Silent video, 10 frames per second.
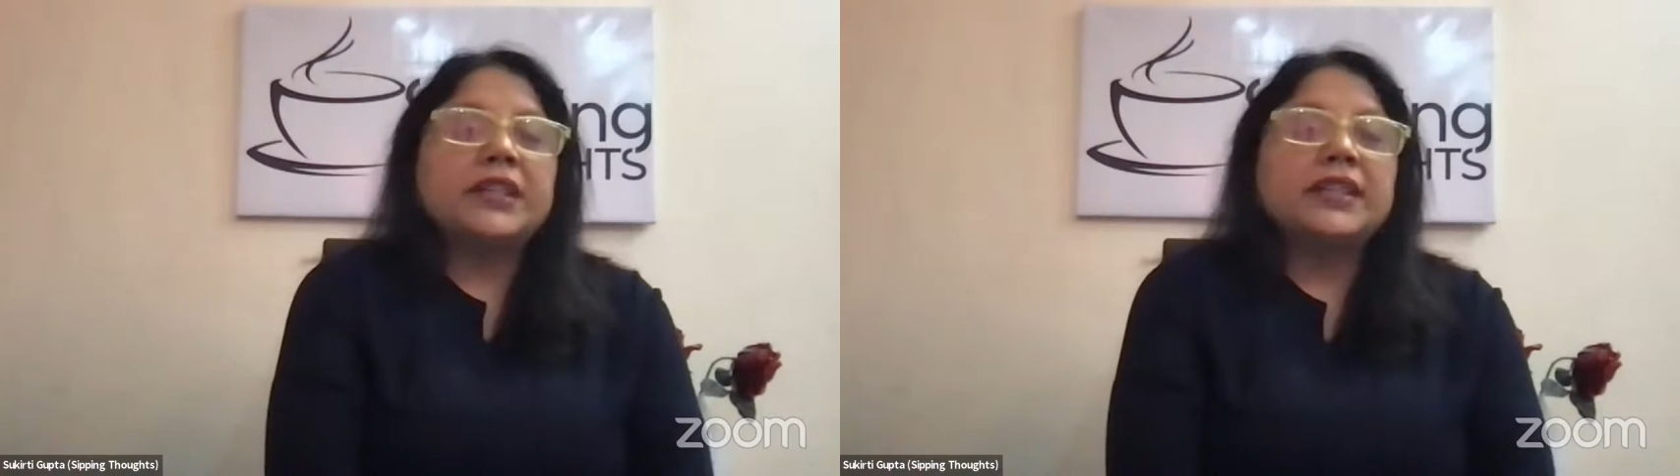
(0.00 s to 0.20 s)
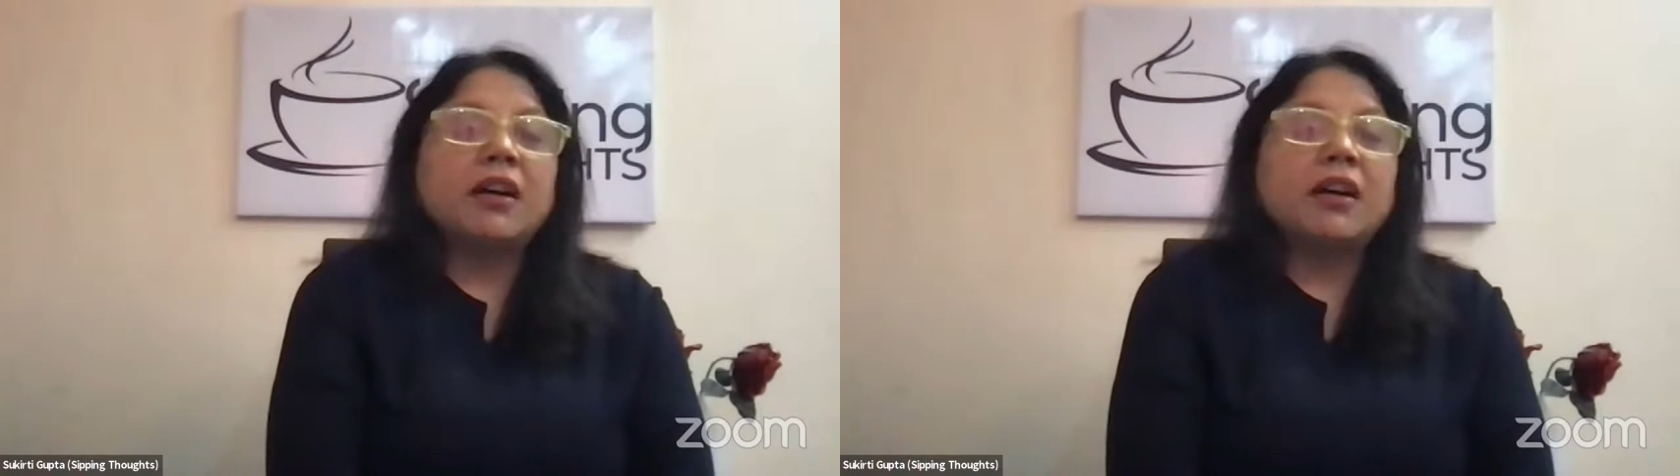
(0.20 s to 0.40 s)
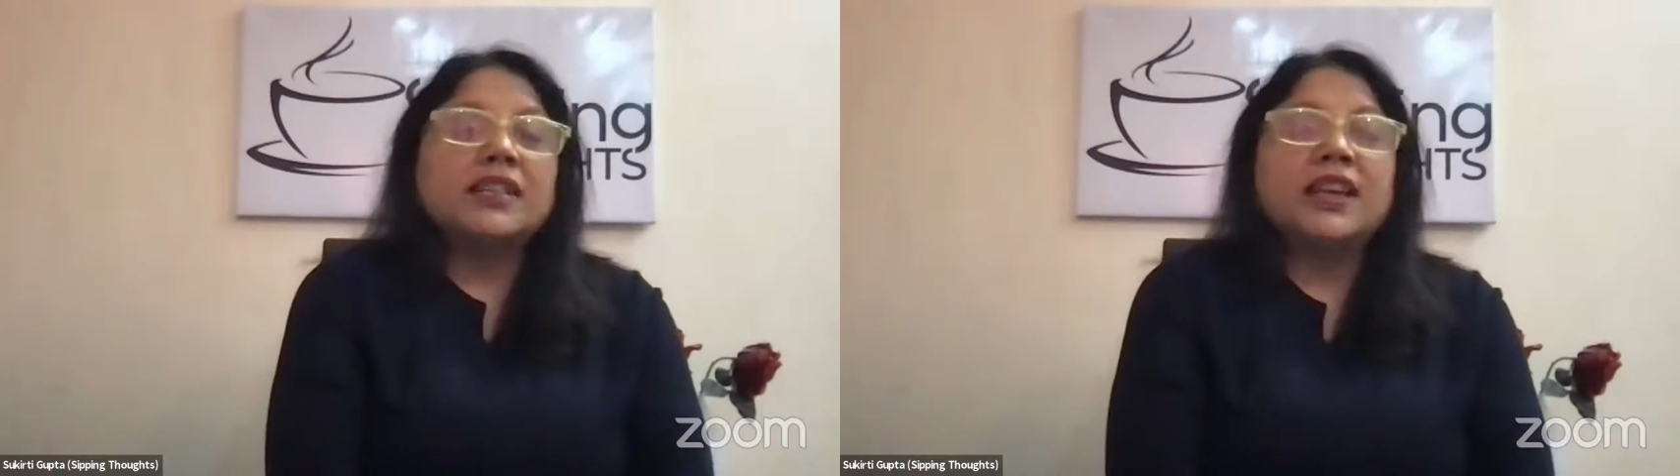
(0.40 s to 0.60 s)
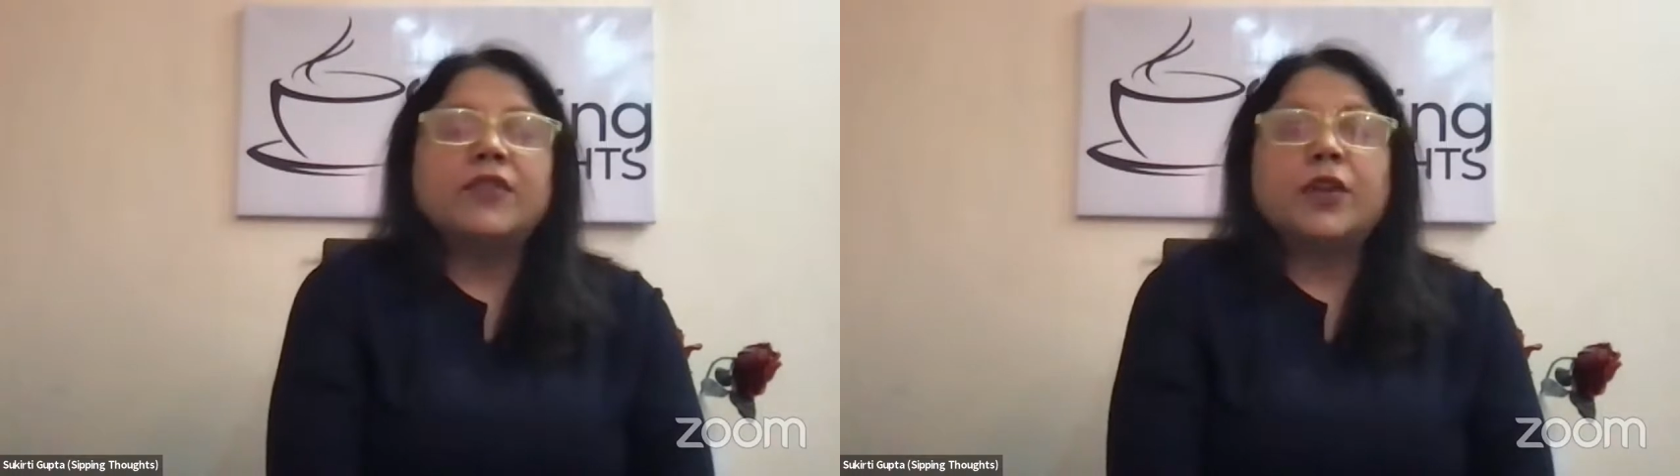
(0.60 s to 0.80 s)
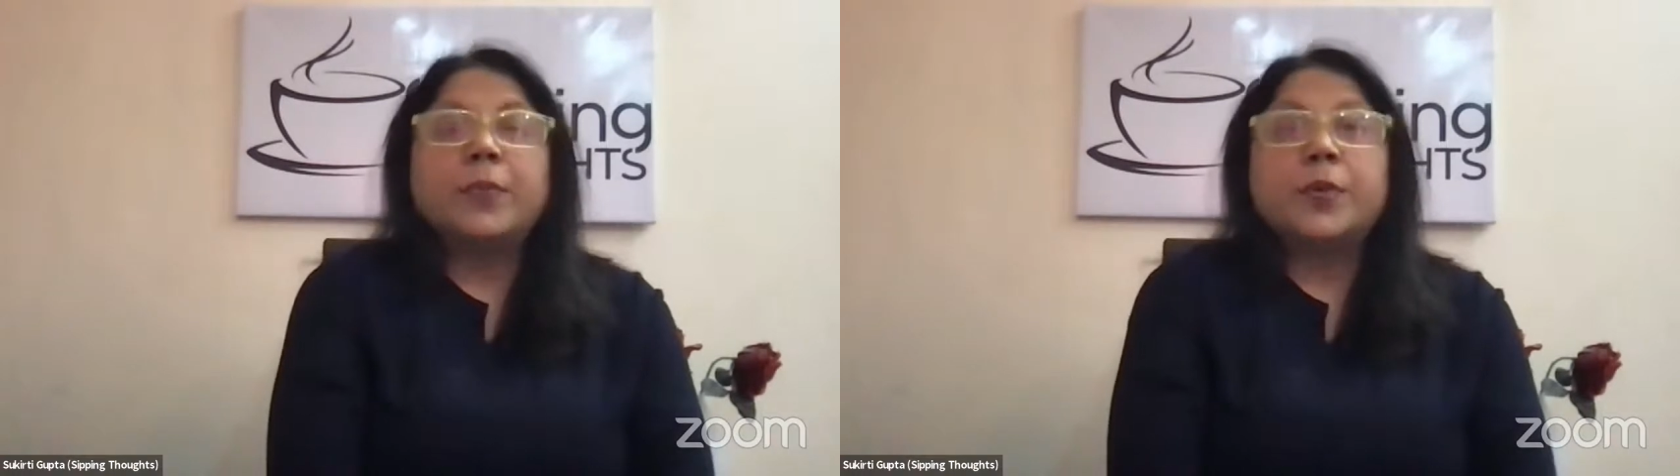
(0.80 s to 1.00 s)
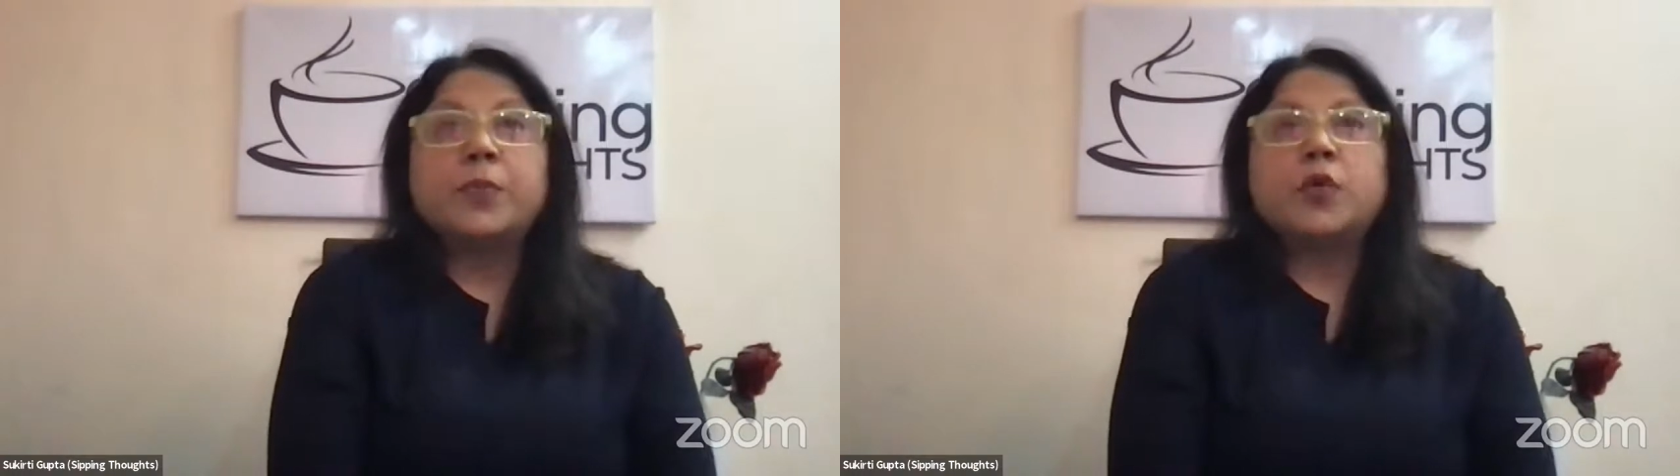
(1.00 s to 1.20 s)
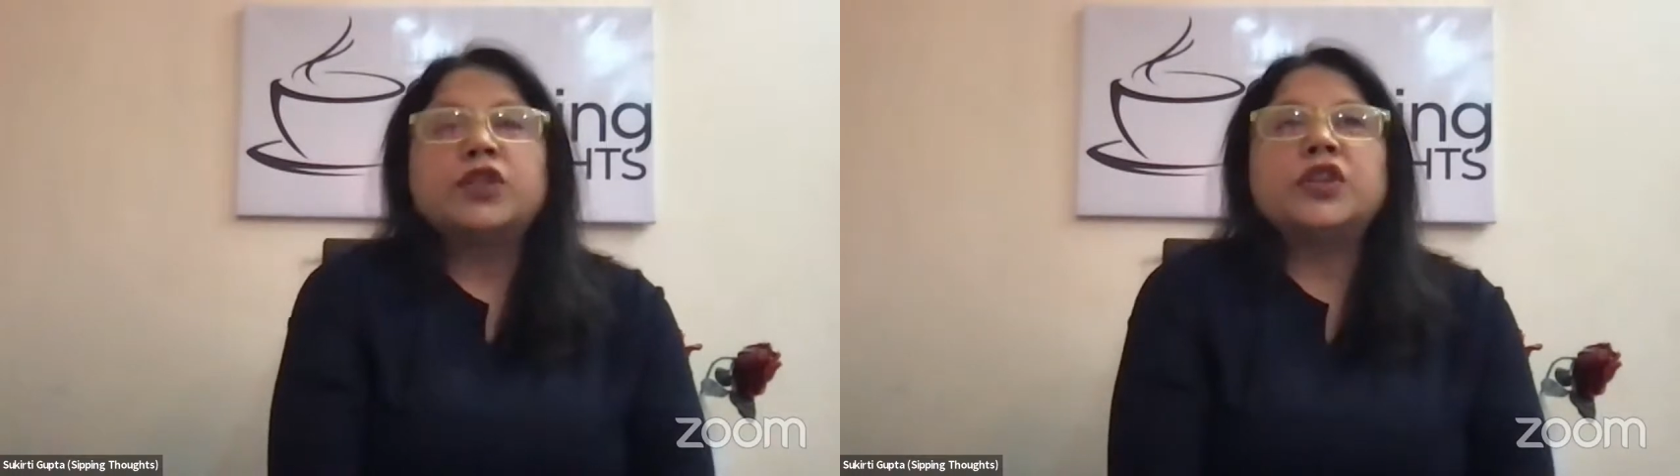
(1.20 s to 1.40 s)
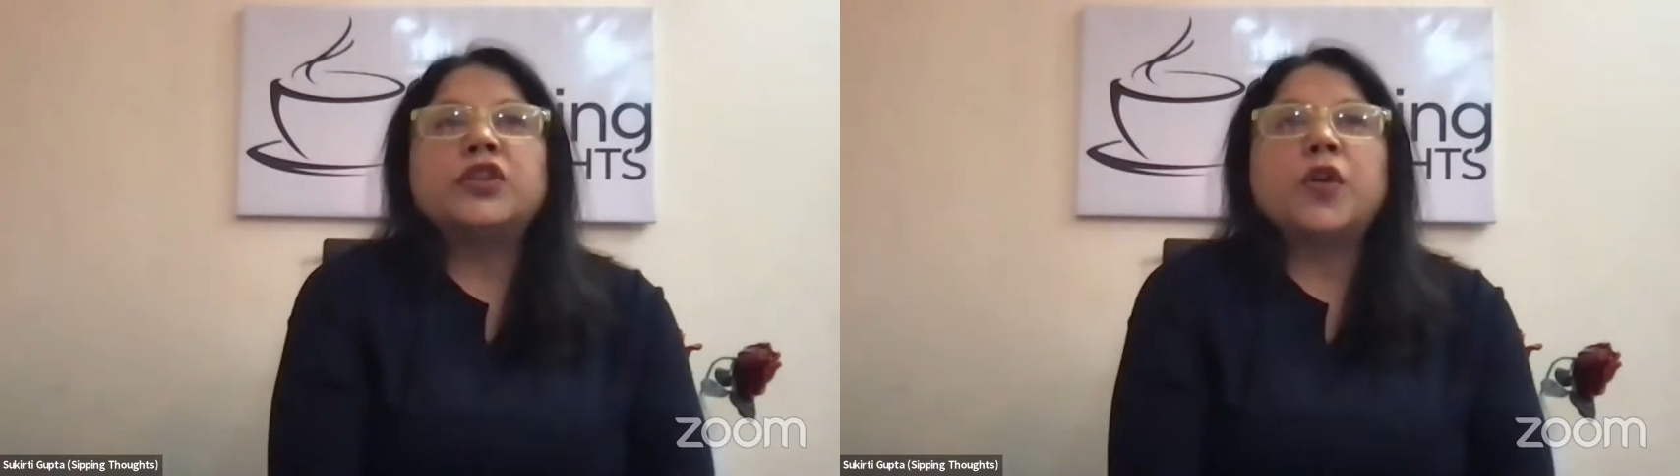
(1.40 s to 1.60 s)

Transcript: is asking for a promotion